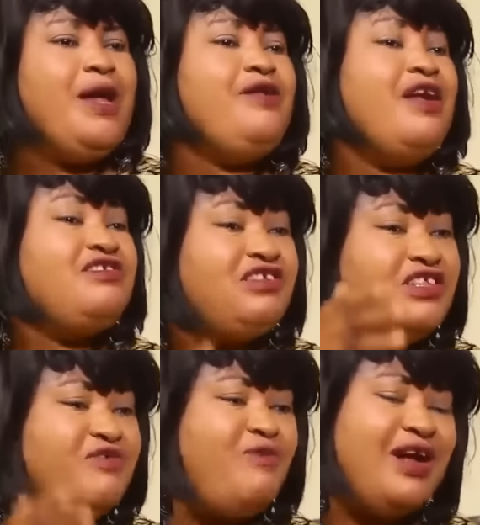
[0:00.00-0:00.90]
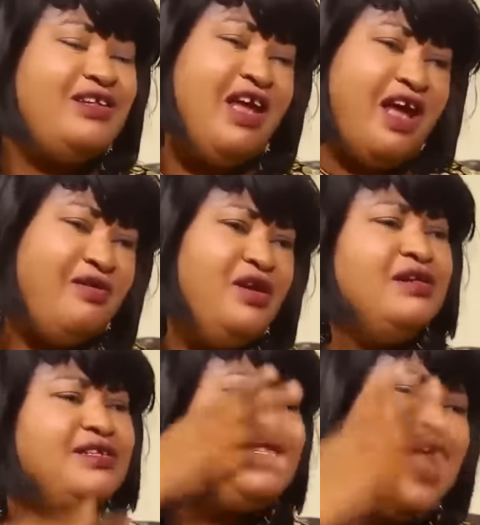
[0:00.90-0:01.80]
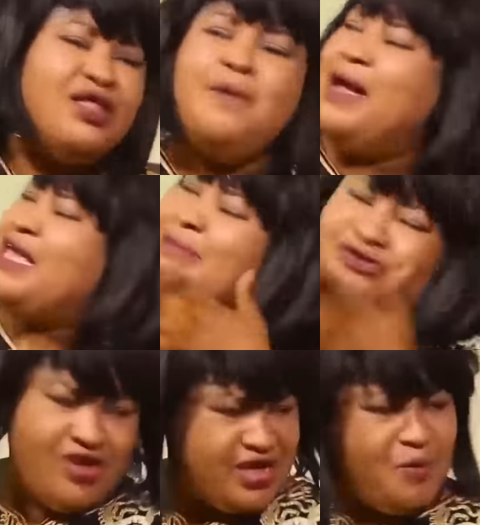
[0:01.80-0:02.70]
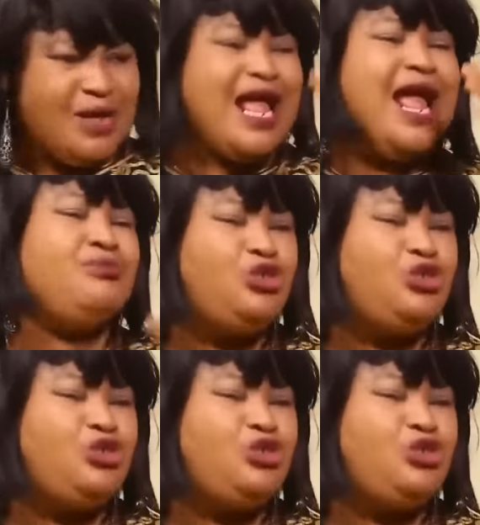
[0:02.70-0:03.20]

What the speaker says: mean, you are sitting right here. Stand up and give me drinking water.